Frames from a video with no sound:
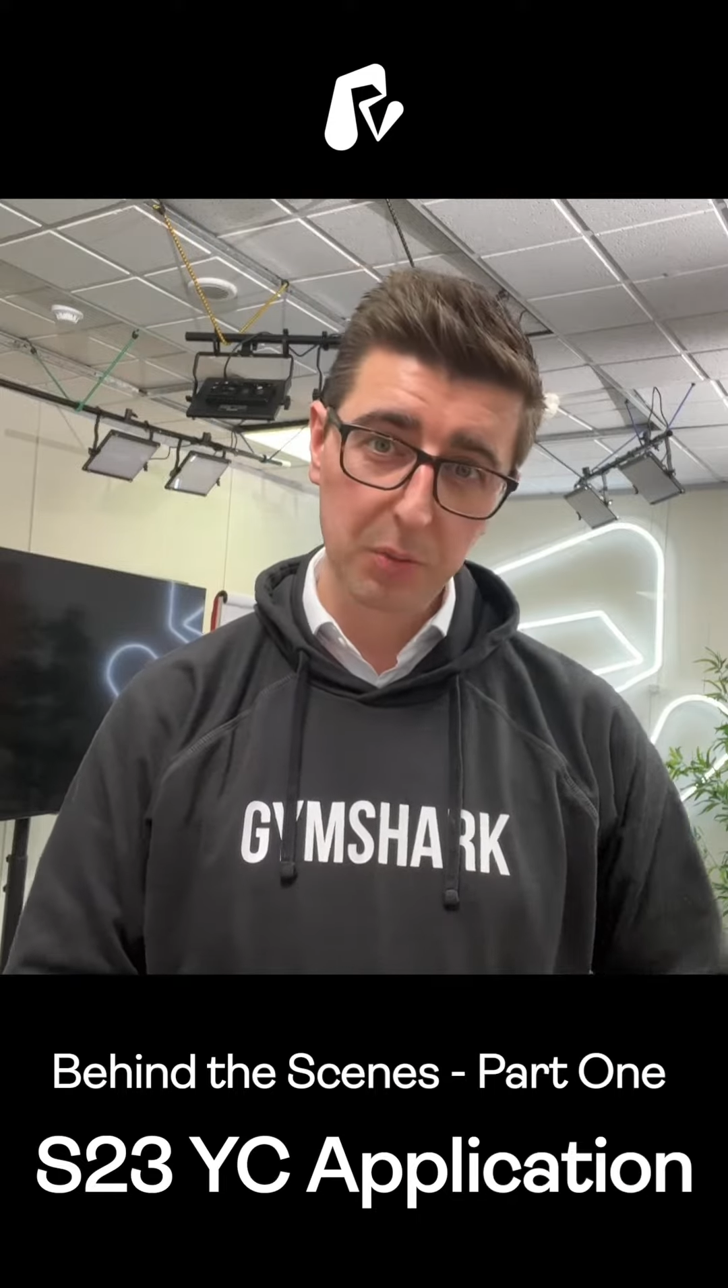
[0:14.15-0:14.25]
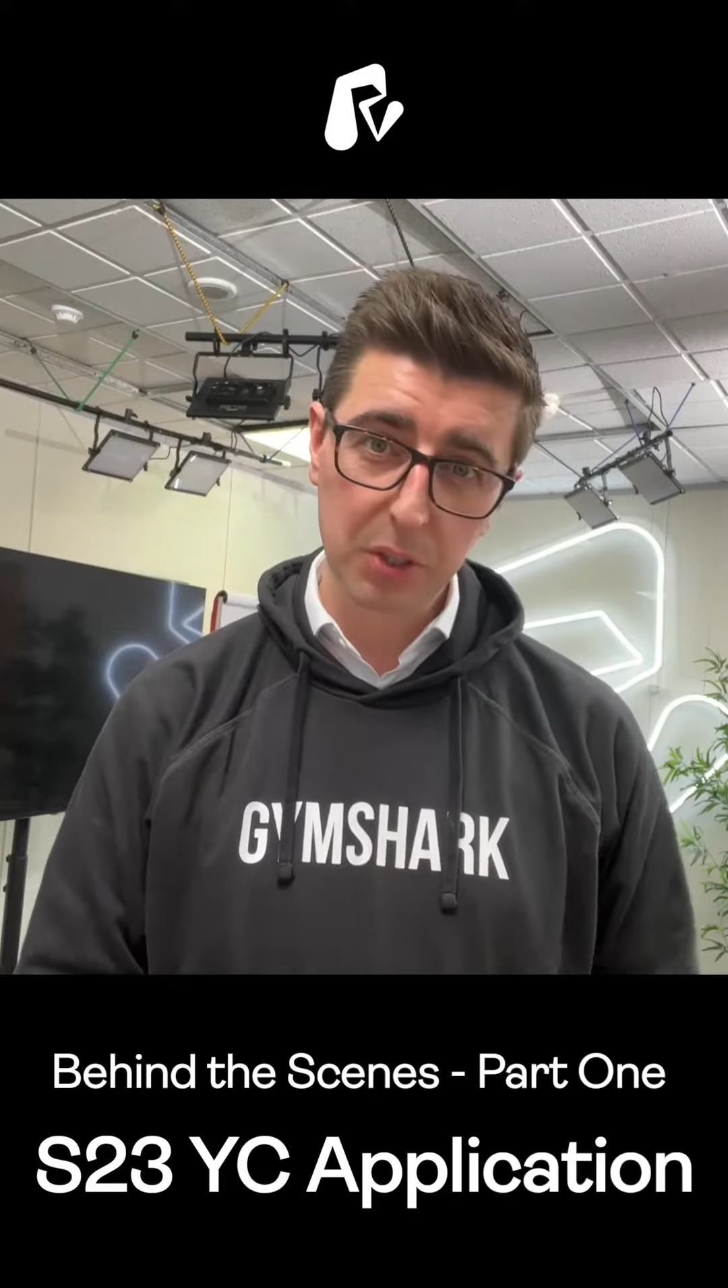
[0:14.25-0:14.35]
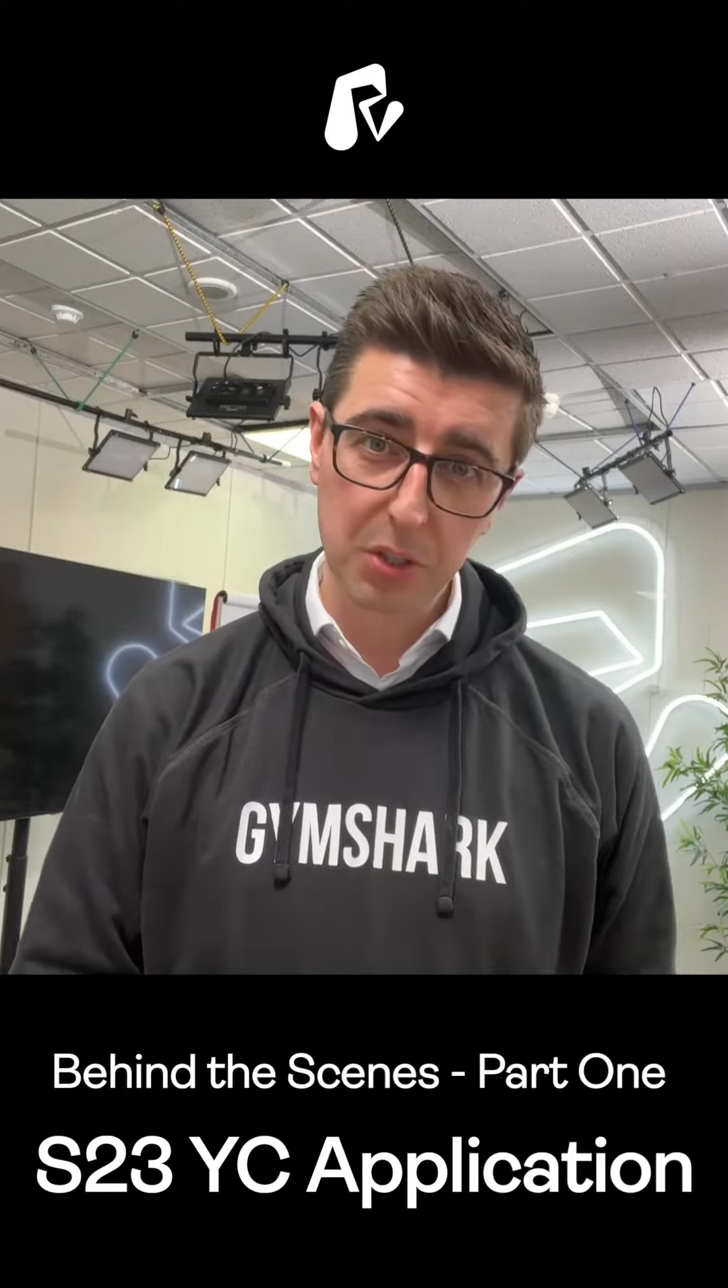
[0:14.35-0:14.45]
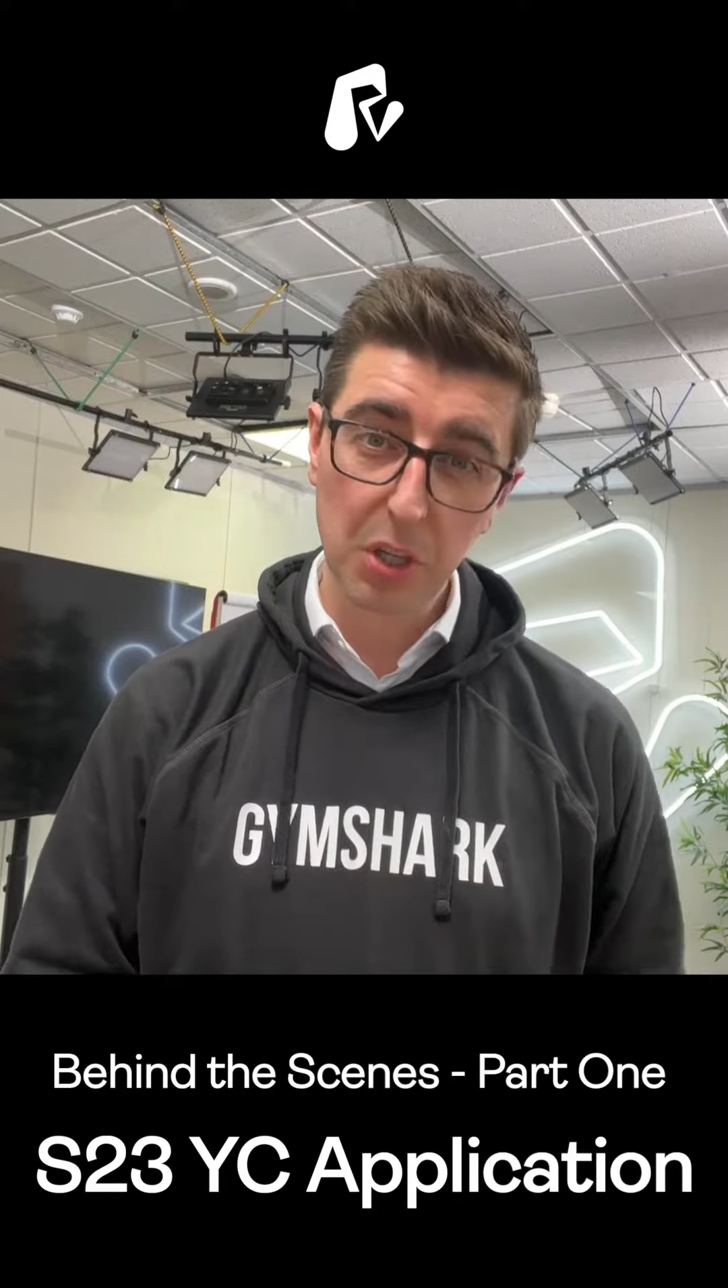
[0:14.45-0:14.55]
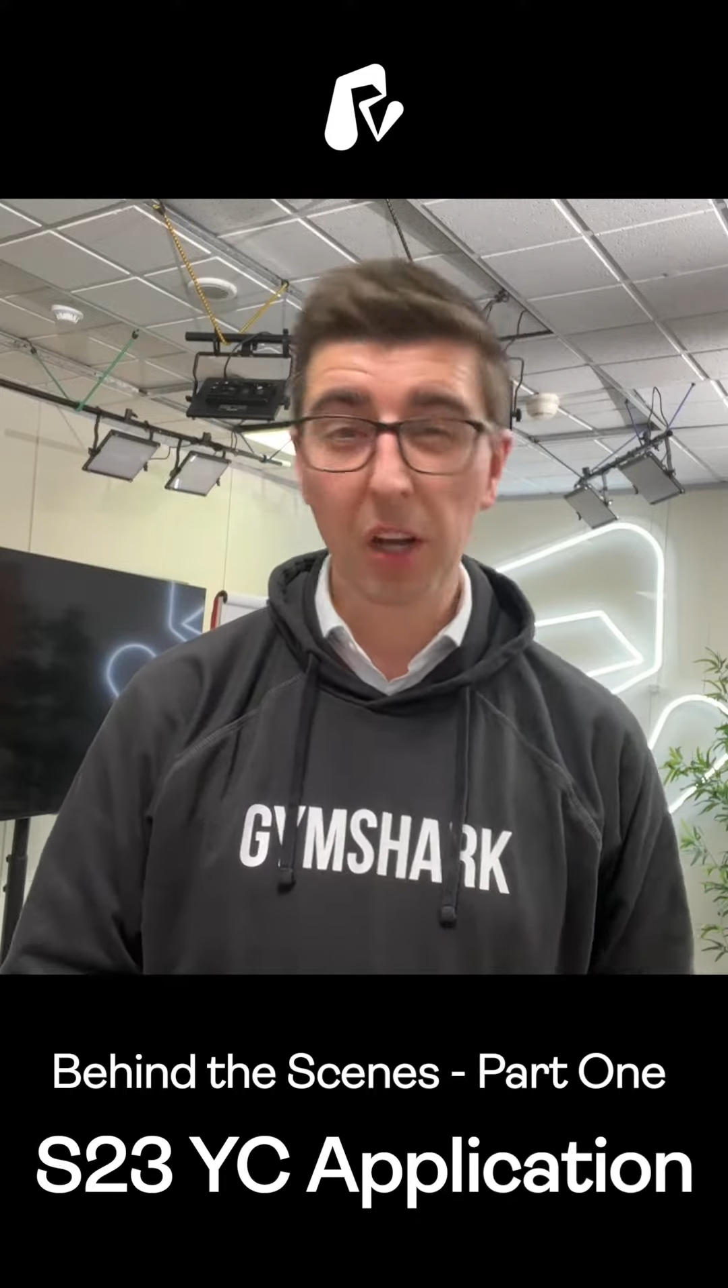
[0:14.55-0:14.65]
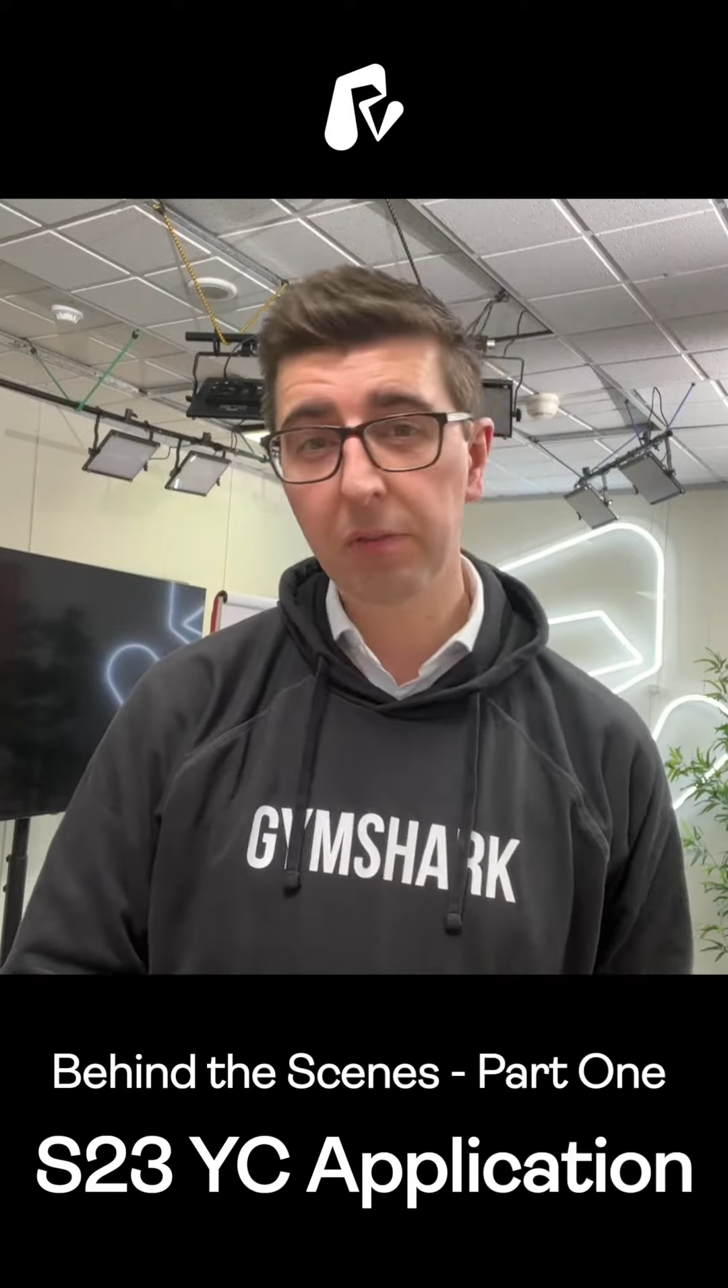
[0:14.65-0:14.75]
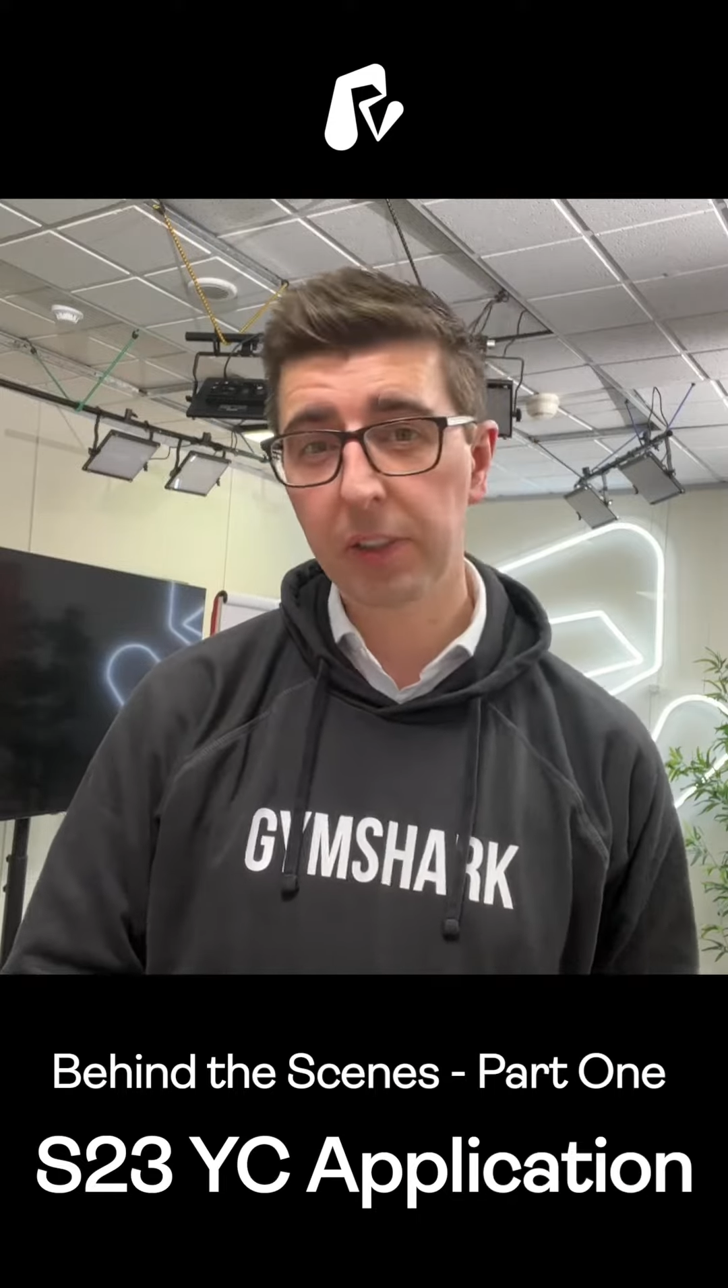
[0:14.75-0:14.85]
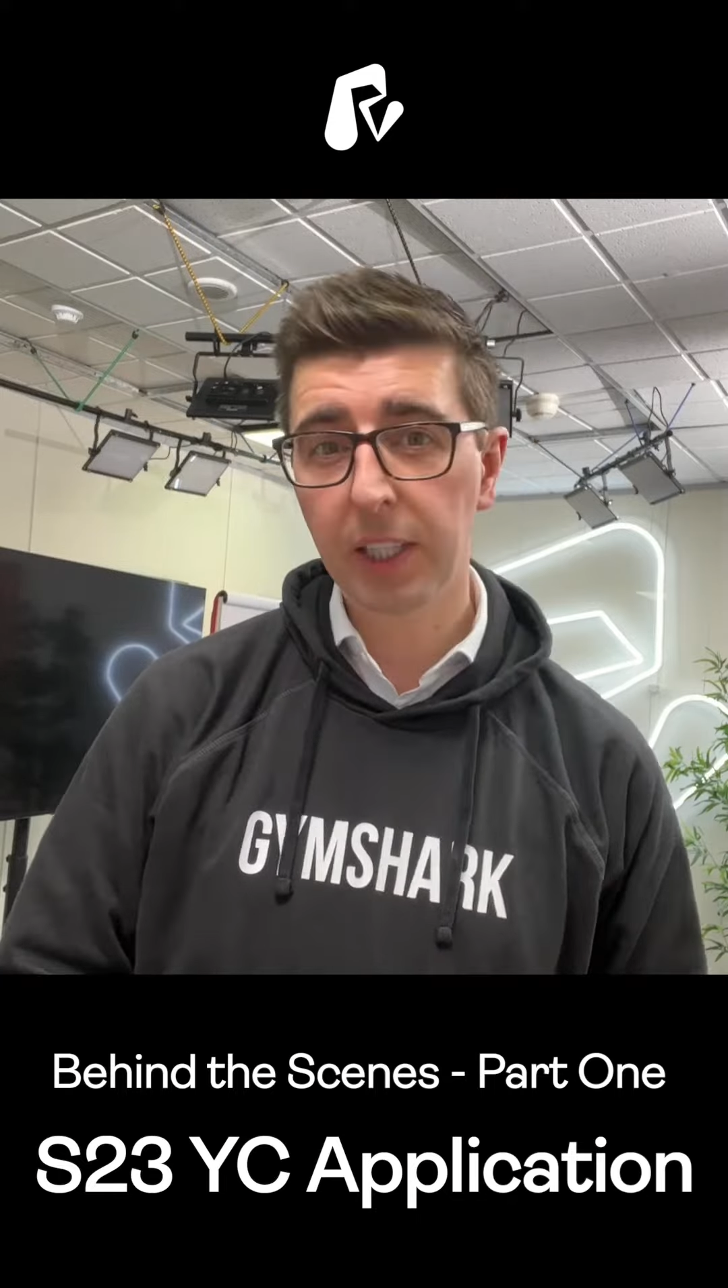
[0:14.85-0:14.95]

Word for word: which is hopefully